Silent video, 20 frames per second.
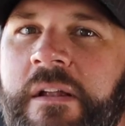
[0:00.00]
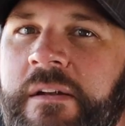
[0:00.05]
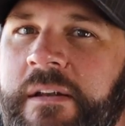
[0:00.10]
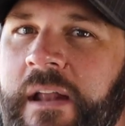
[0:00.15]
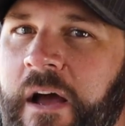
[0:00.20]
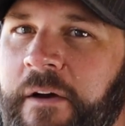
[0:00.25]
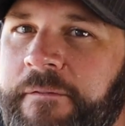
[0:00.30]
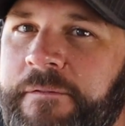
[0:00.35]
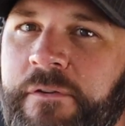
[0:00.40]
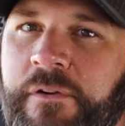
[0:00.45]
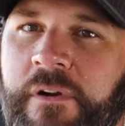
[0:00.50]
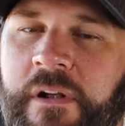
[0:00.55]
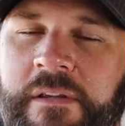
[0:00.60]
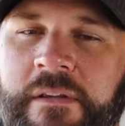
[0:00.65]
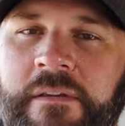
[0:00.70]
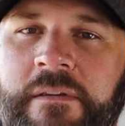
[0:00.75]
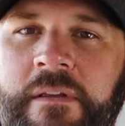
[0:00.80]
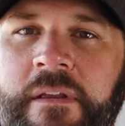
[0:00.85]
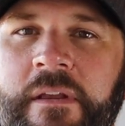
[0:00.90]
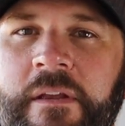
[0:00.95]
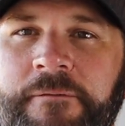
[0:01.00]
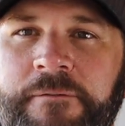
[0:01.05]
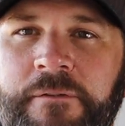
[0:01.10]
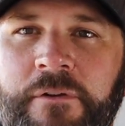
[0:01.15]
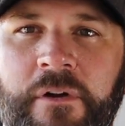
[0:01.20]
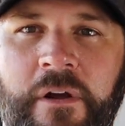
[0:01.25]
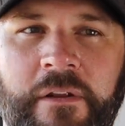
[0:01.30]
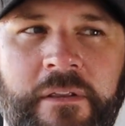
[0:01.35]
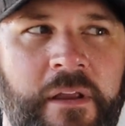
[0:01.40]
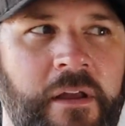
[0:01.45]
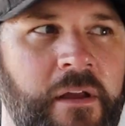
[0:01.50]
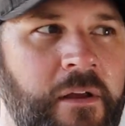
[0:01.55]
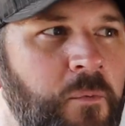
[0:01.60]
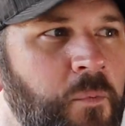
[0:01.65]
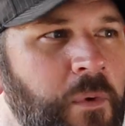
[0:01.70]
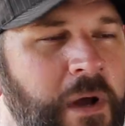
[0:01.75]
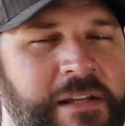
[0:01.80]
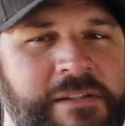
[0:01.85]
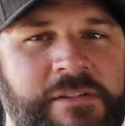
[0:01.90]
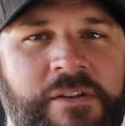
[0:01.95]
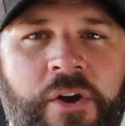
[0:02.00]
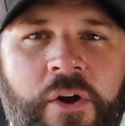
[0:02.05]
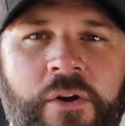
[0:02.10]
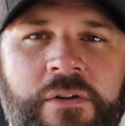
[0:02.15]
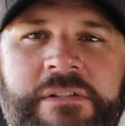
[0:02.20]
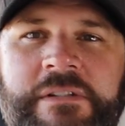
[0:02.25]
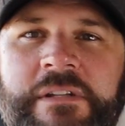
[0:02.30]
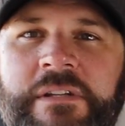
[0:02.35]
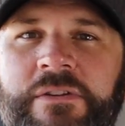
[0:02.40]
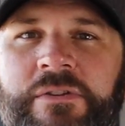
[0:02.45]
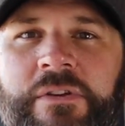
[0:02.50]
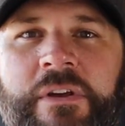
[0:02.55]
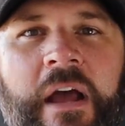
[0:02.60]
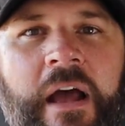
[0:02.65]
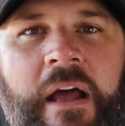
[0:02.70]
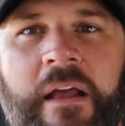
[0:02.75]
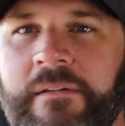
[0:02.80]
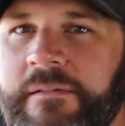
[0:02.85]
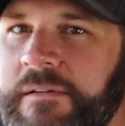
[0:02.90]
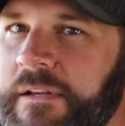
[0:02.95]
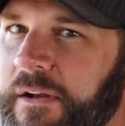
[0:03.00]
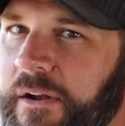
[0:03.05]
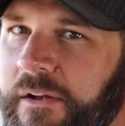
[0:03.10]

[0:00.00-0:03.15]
Now, if you're on the West Coast and you got